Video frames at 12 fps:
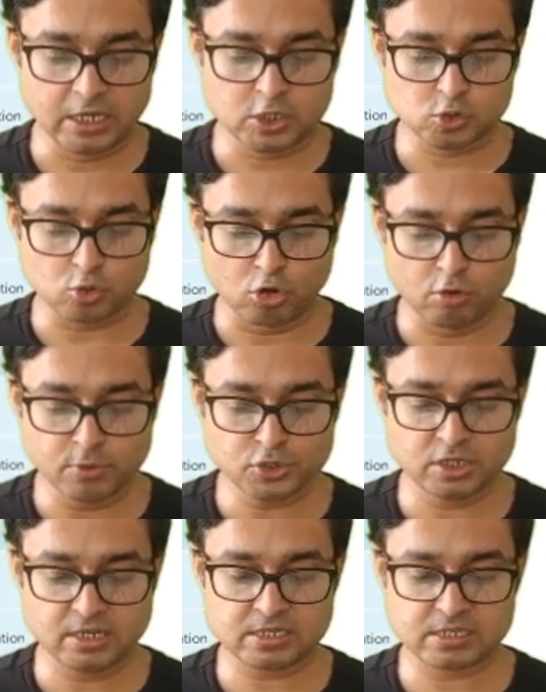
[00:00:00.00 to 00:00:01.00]
So
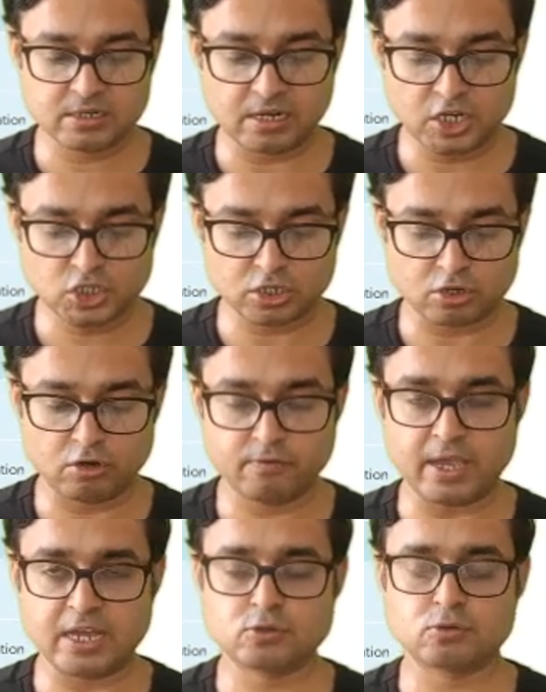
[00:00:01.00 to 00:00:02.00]
homozygous deletion of
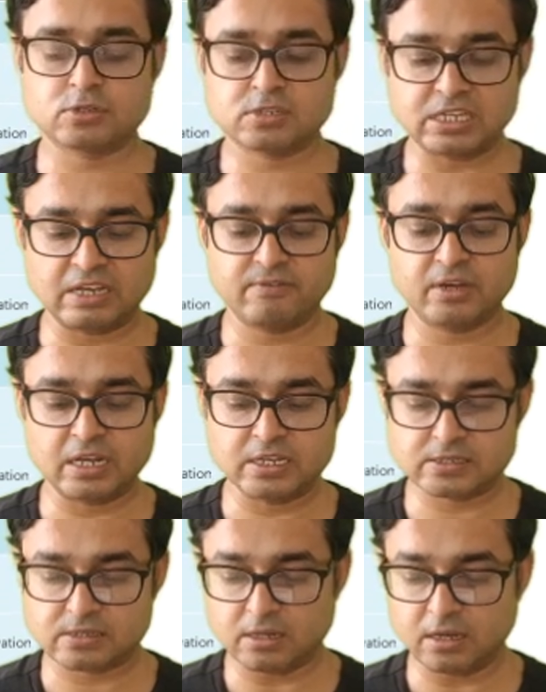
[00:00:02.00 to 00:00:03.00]
exon 7
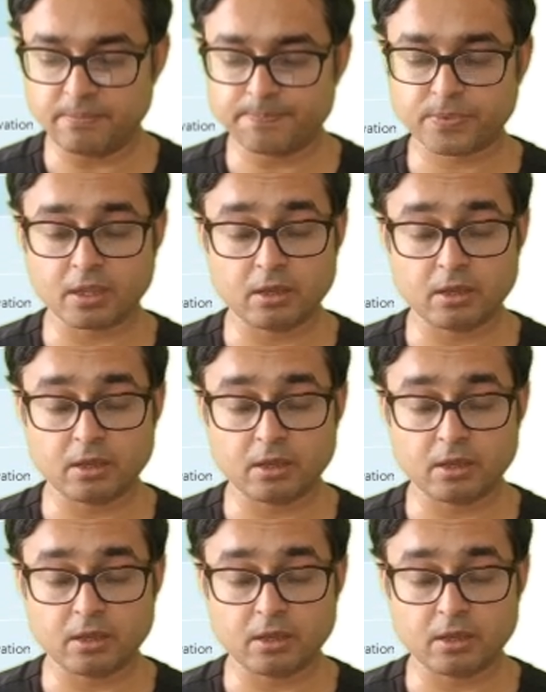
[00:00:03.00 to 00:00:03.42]
is the